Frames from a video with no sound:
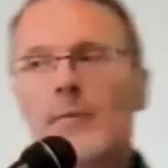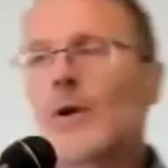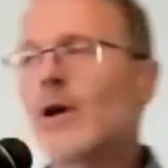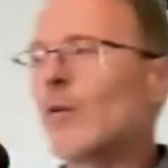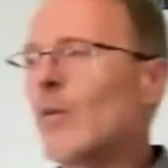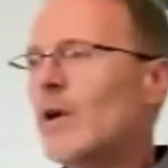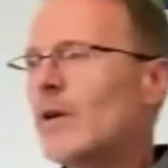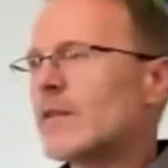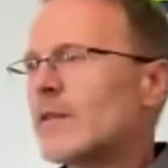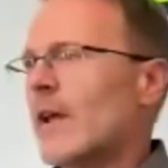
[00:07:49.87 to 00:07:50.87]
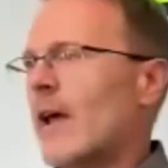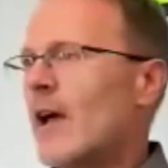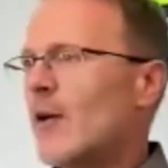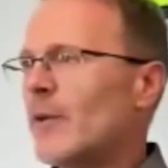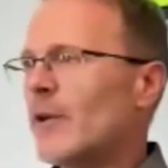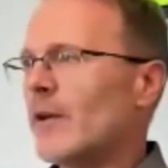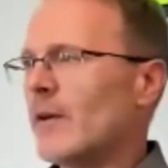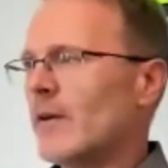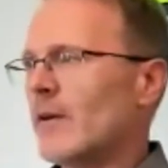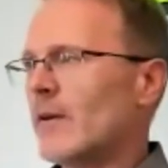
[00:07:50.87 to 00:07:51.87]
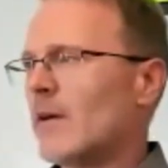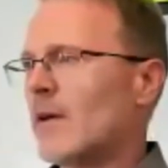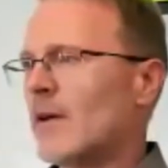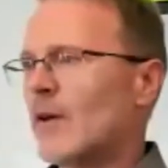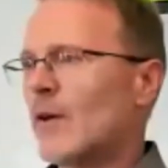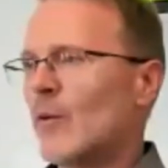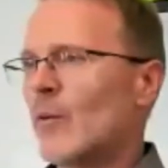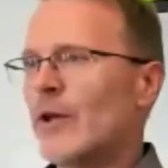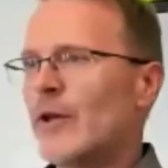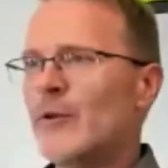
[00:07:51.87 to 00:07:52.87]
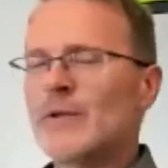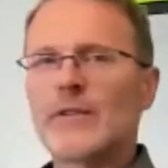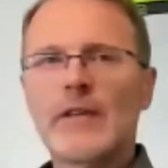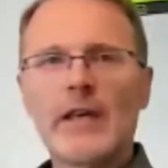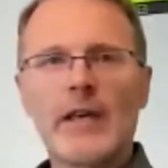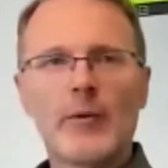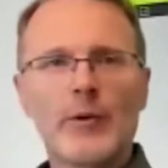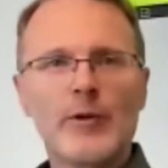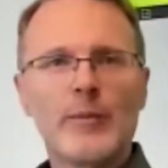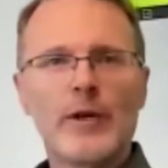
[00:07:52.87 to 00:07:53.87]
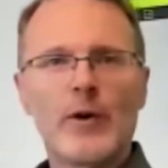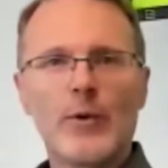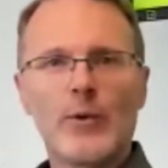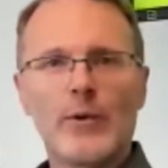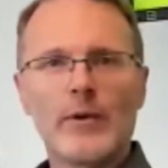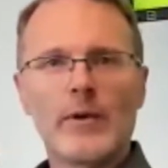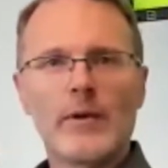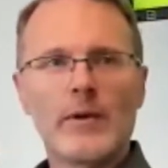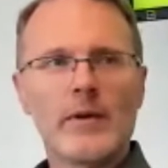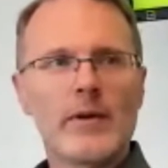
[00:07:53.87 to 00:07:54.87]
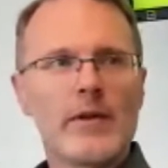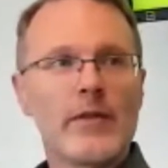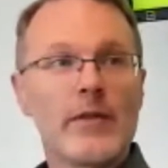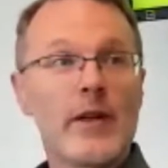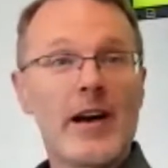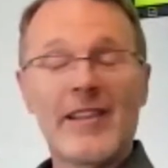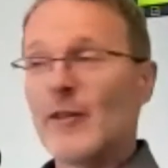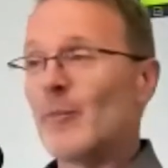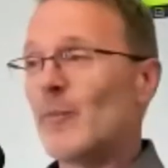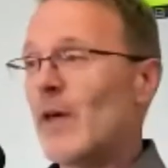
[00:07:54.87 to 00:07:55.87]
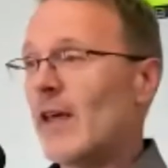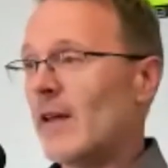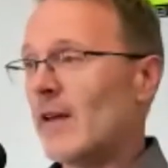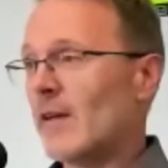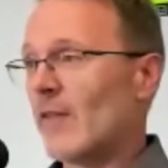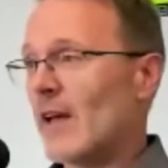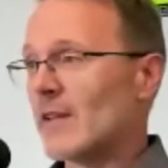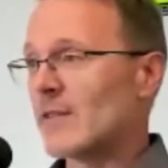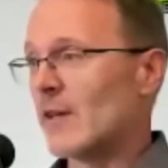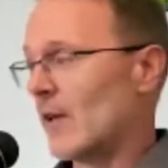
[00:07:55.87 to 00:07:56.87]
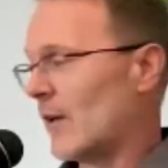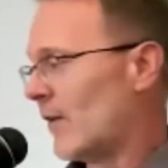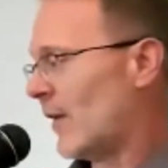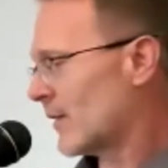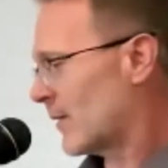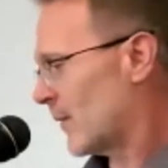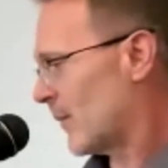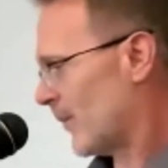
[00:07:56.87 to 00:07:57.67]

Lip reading: in mind, what is going to happen when you behold the God that made that sun? Next.